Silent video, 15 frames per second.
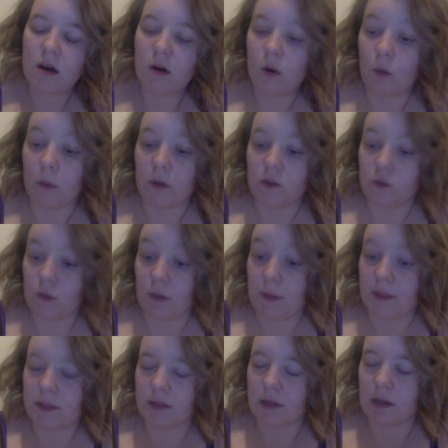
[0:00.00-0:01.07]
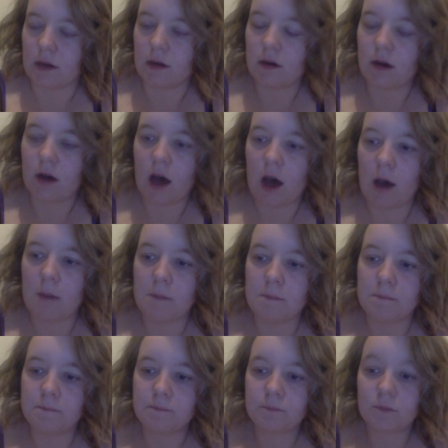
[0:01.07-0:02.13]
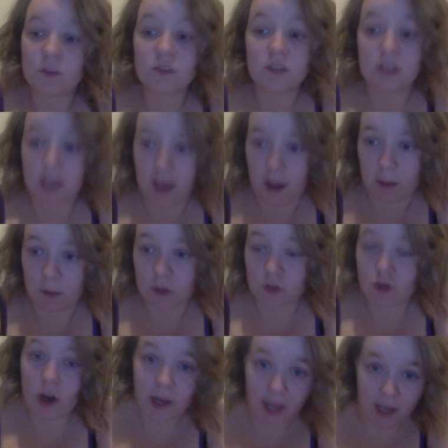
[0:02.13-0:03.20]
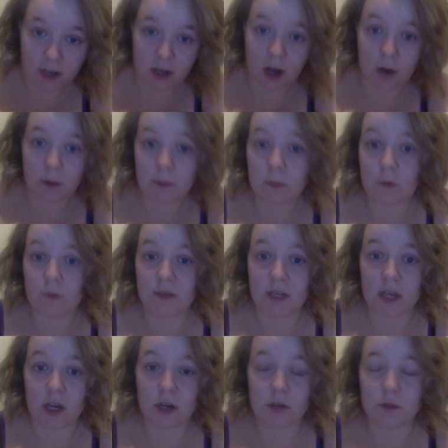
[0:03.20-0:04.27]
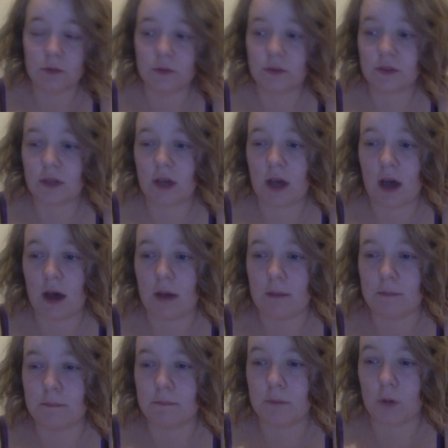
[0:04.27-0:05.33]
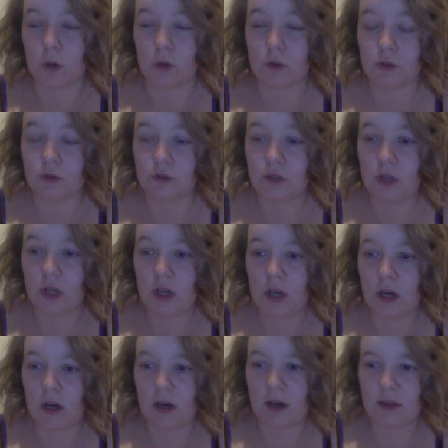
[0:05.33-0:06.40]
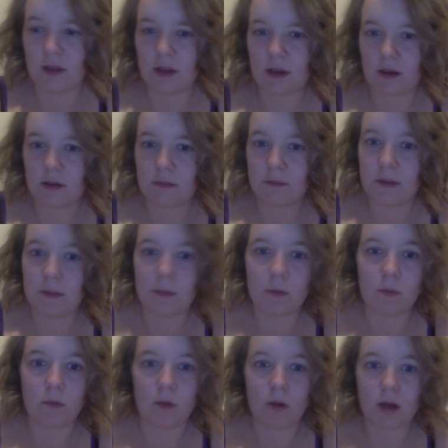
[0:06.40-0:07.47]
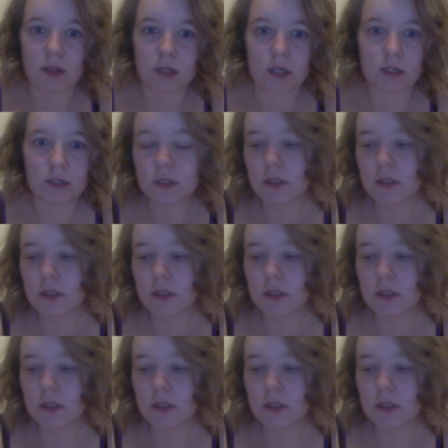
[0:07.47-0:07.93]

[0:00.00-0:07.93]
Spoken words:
Almost 20 minutes later. So yeah, I'm going to try and get Nicole in more videos, because I think people liked her.